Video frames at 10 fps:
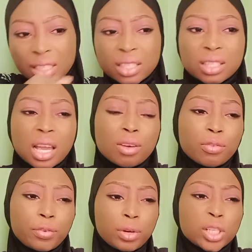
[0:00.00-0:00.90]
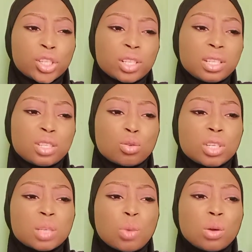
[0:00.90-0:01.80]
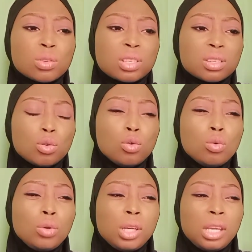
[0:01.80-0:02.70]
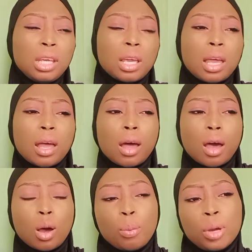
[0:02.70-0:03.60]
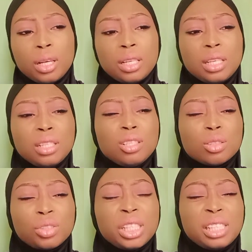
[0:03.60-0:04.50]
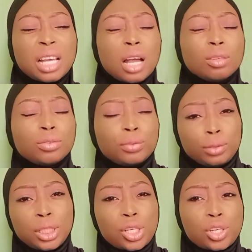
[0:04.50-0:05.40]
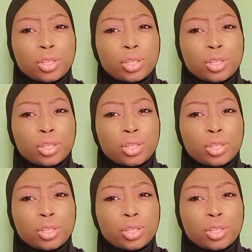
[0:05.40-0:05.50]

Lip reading: kind of fresh. So it smells woody, herbally, green, and fresh.